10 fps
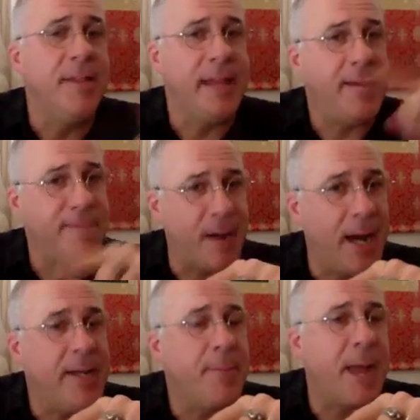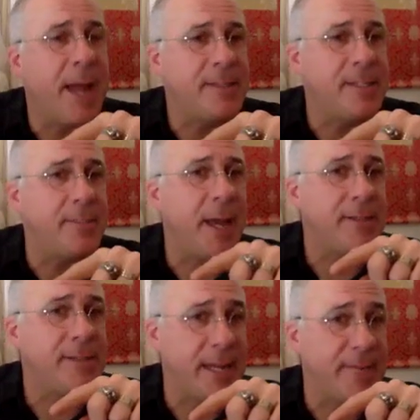They invited him back to
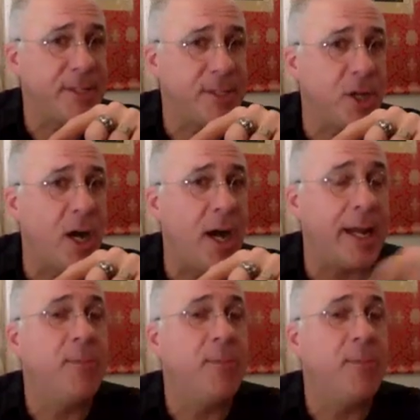Tibet to give a talk,